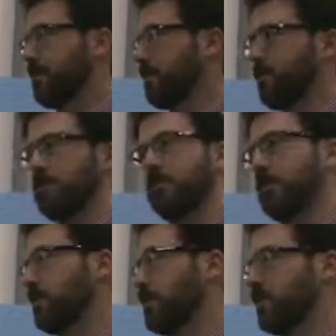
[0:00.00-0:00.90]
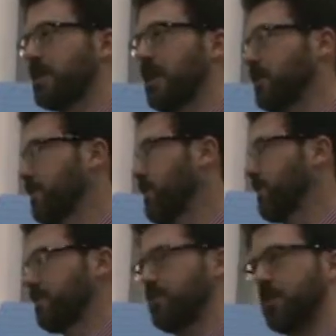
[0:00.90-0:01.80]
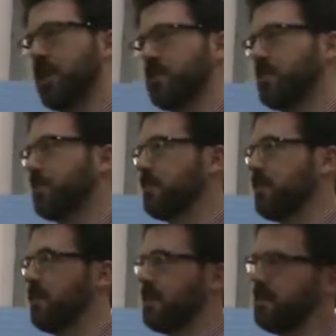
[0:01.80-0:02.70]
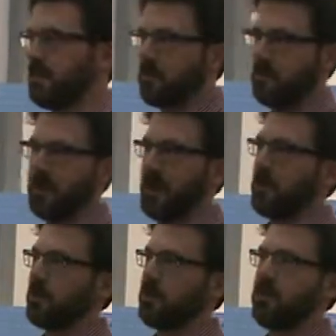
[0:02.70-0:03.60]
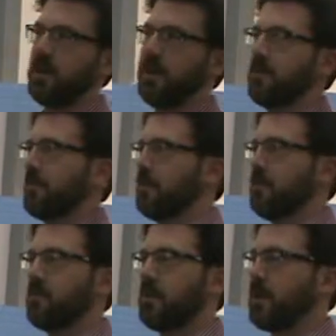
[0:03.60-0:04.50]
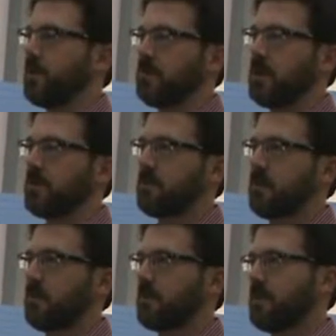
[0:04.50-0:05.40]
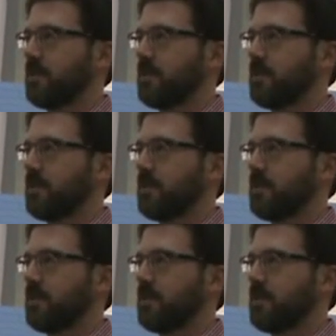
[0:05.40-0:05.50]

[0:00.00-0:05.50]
So we're doing exactly that. Trash comes in, power comes out, you can fly your spacecraft.